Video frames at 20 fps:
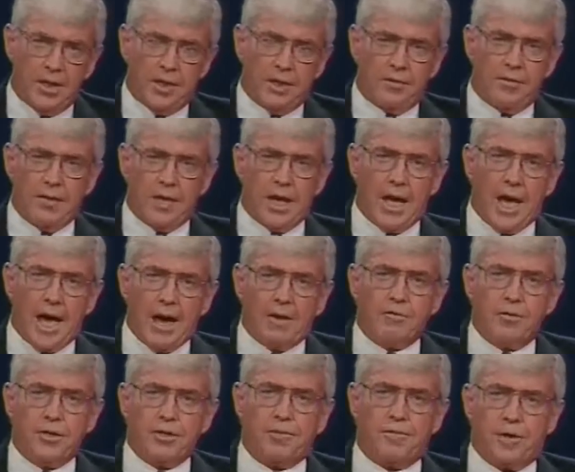The
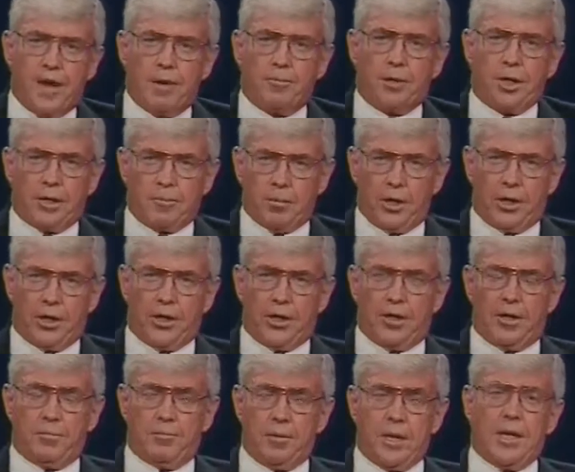average family in America
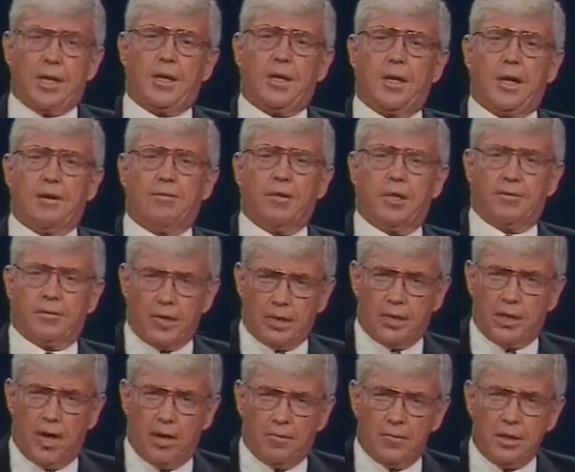at a median level of
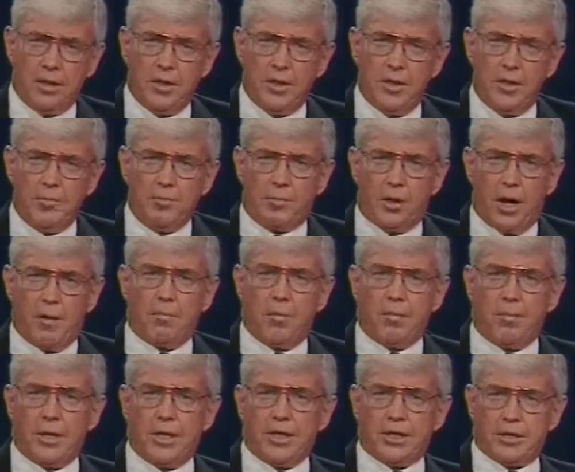income
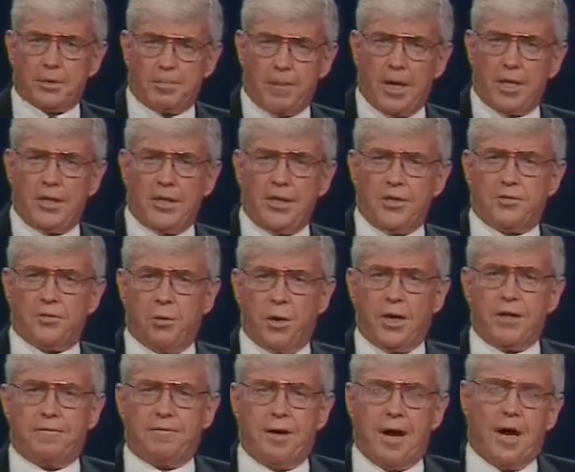probably is spending
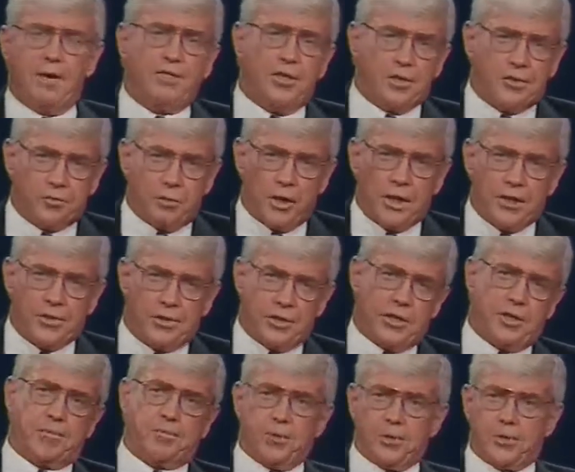25 to
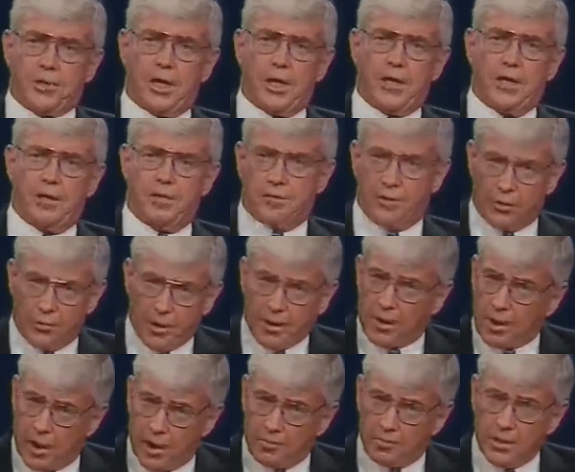26% of their
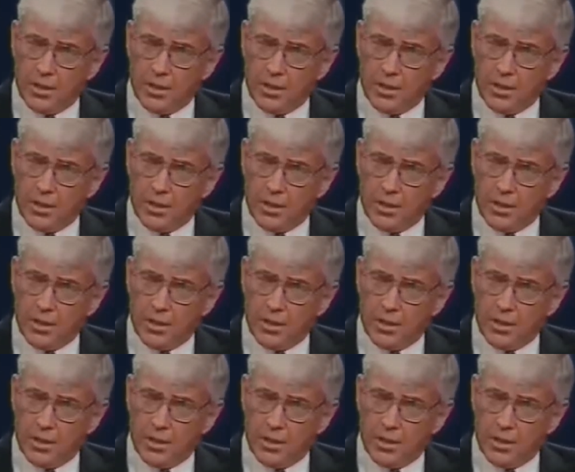income